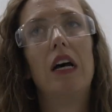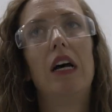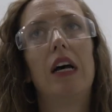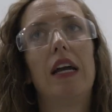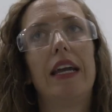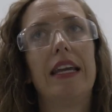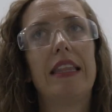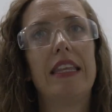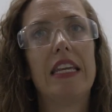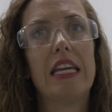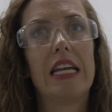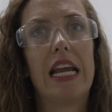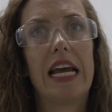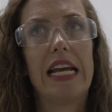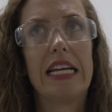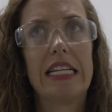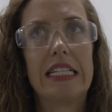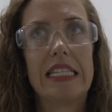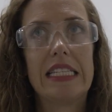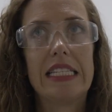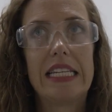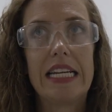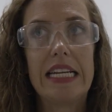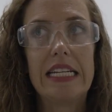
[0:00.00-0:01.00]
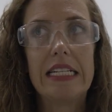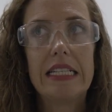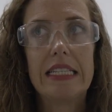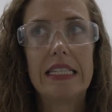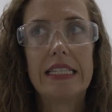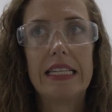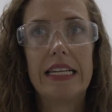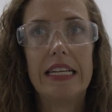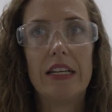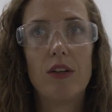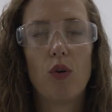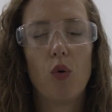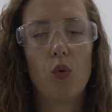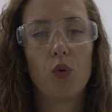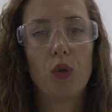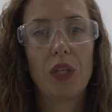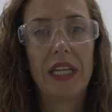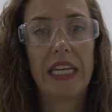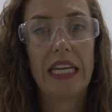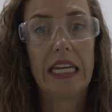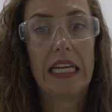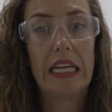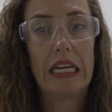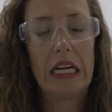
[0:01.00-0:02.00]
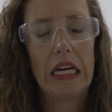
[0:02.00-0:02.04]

in the United States, and only,